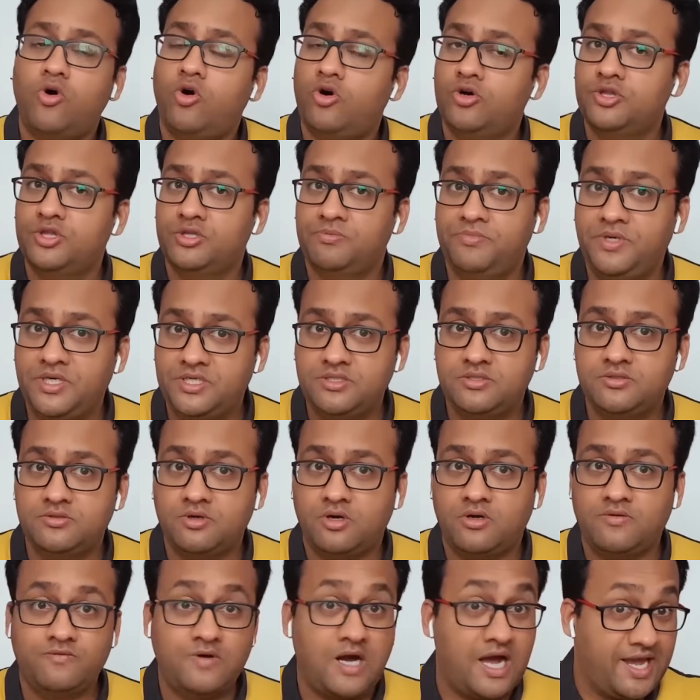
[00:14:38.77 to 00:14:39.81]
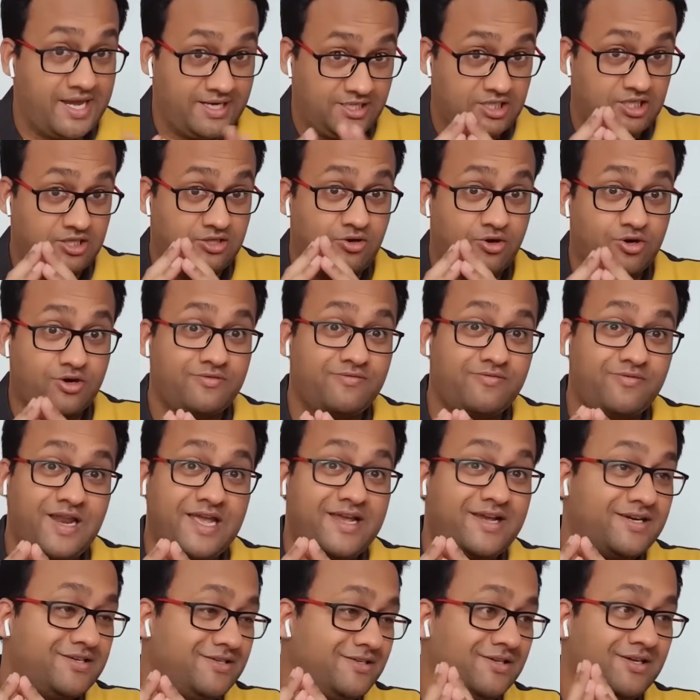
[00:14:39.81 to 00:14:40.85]
on the basis of, I actually thought of
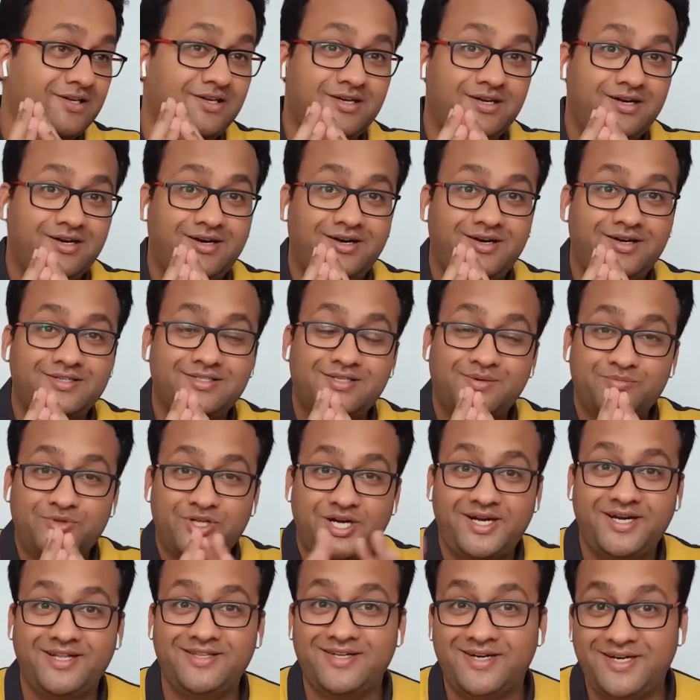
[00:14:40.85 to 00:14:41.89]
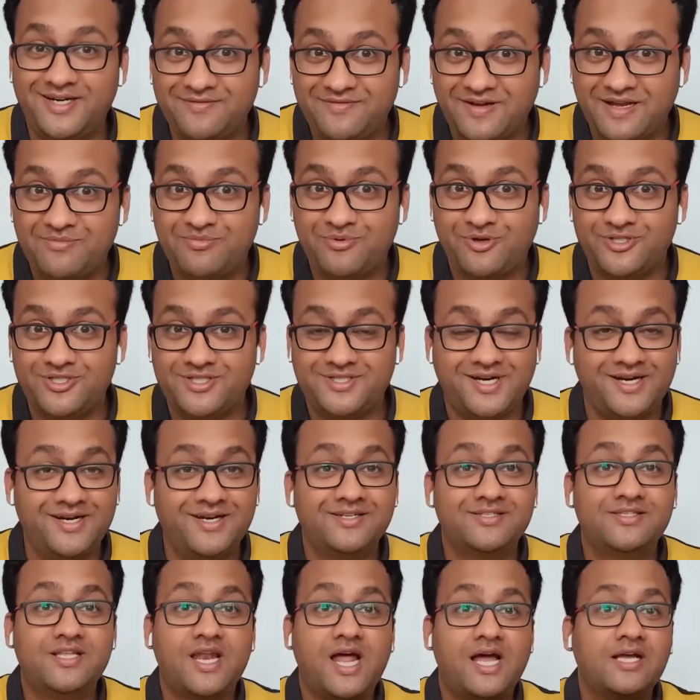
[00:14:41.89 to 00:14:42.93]
like some 30-35 project
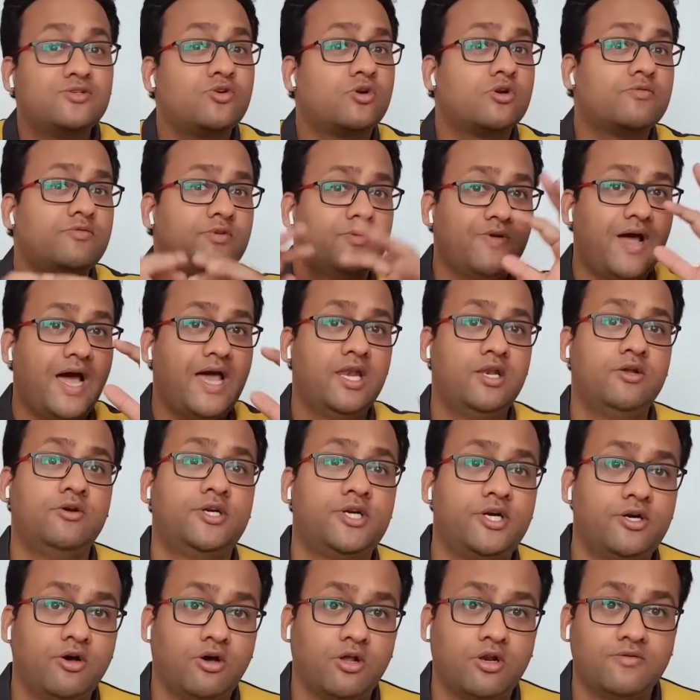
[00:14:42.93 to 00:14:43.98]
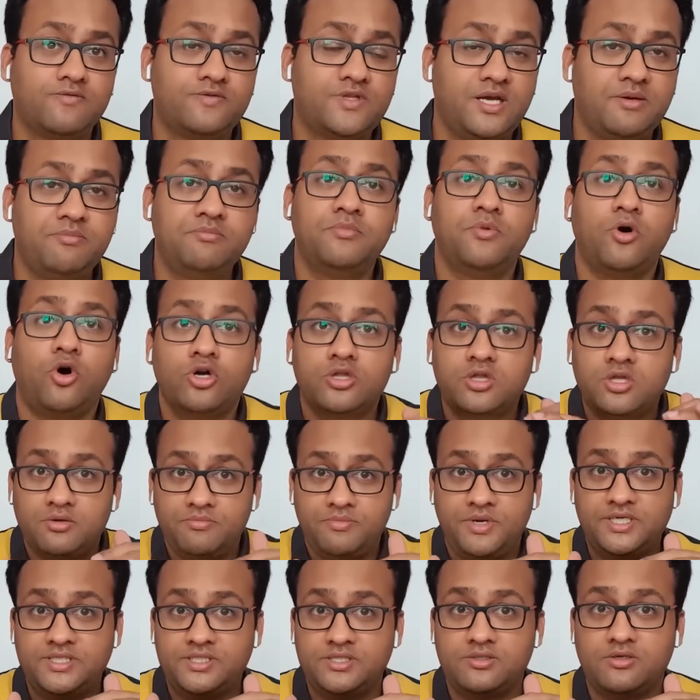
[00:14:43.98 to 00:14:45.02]
ideas, then I sort of evaluated all of them on the
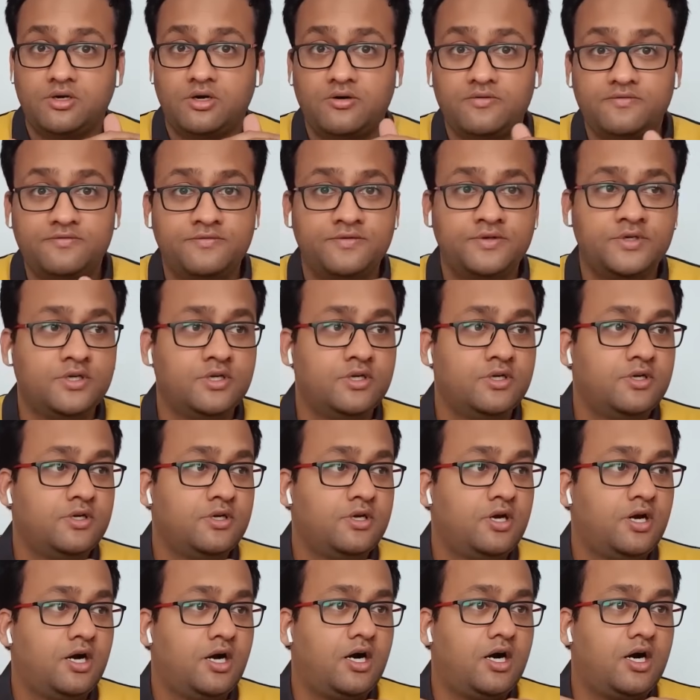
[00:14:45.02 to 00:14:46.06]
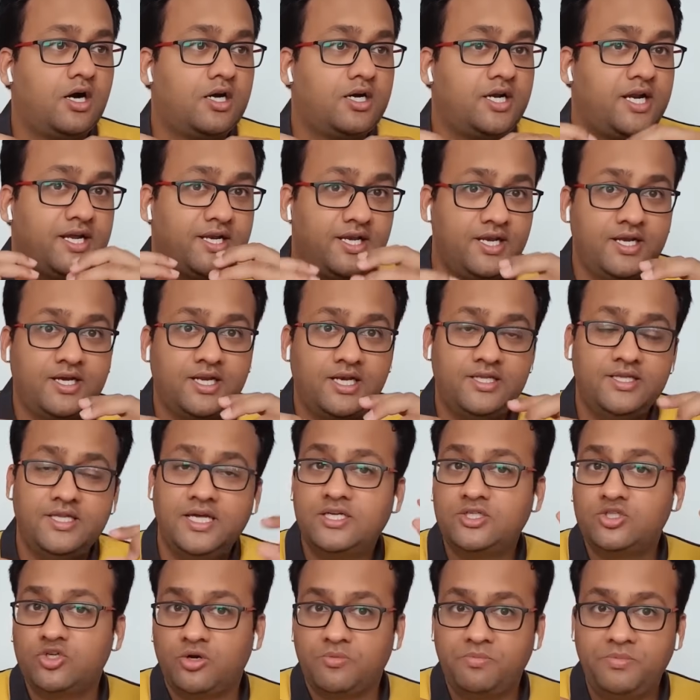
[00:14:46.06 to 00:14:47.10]
basis of technically
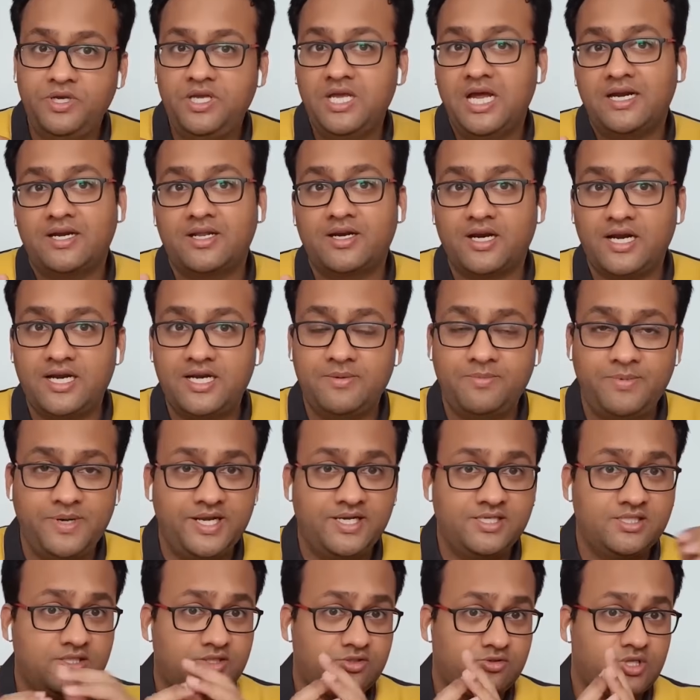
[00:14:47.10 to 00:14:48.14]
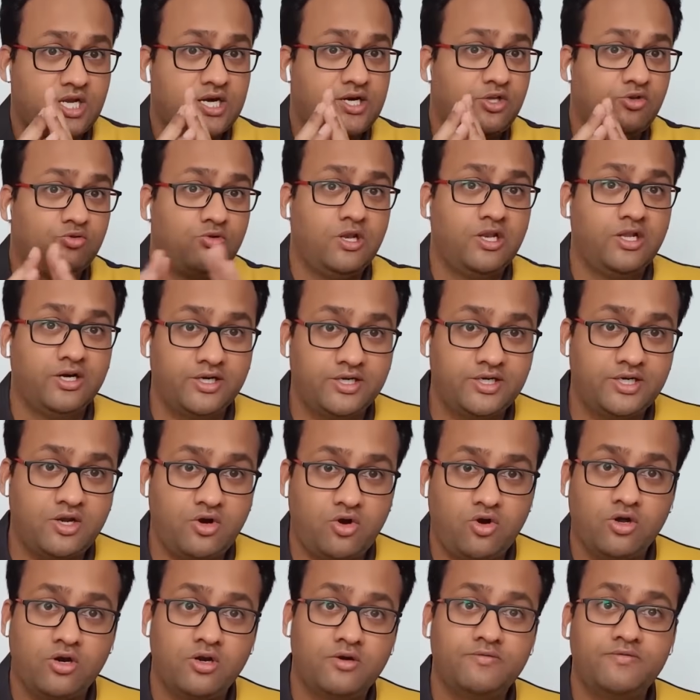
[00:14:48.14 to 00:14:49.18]
they should be at the right place so that you learn
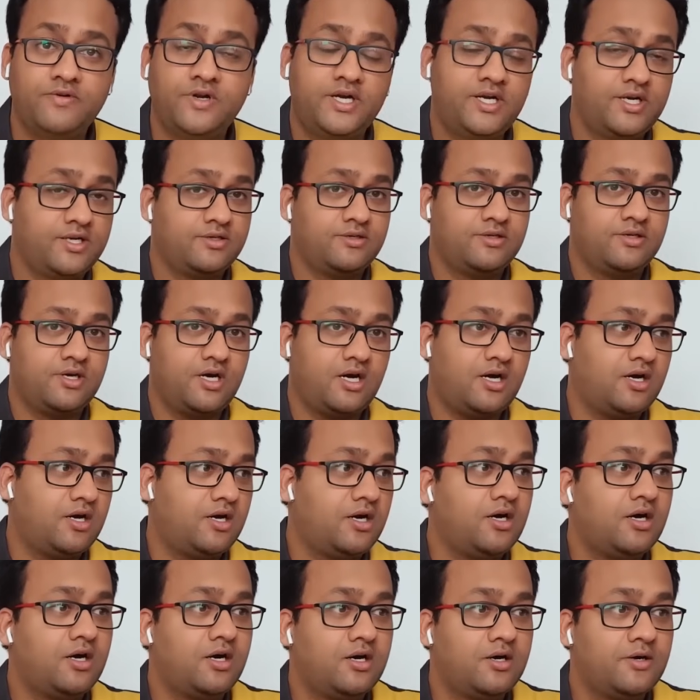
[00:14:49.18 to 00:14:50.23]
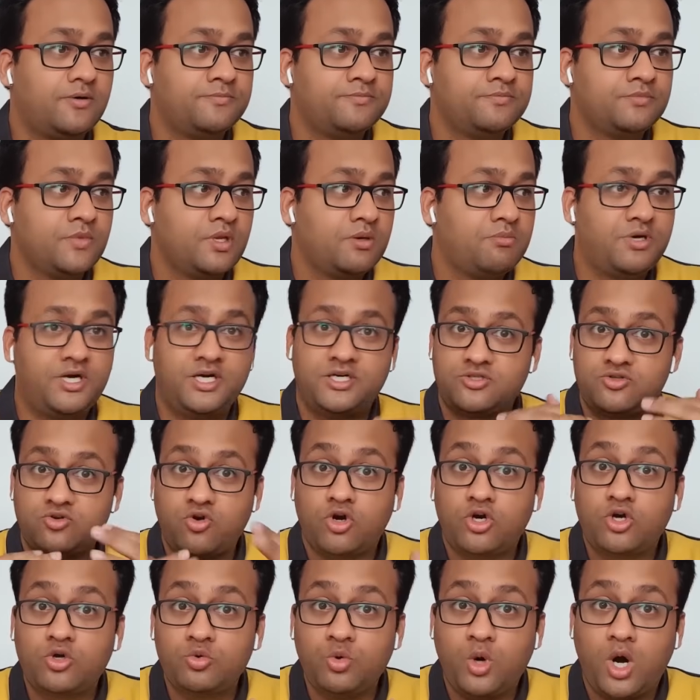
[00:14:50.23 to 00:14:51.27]
all of it but it's
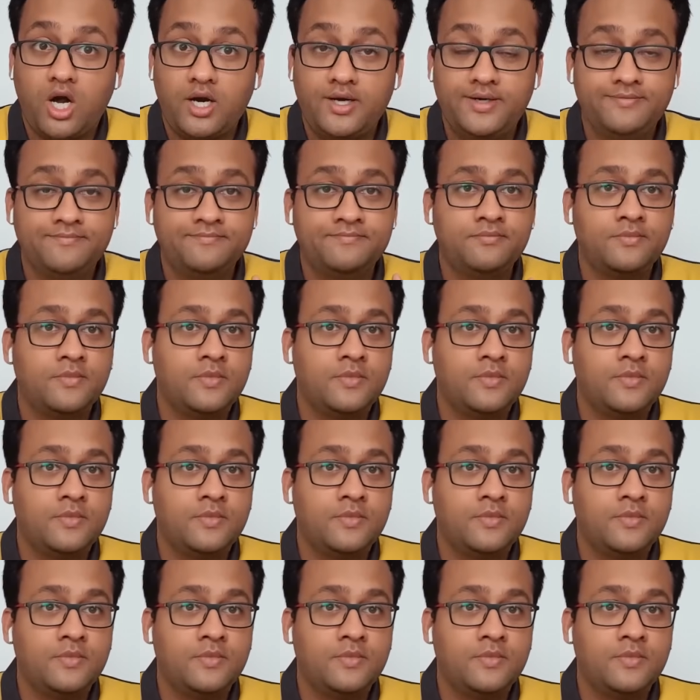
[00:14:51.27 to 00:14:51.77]
not too hard.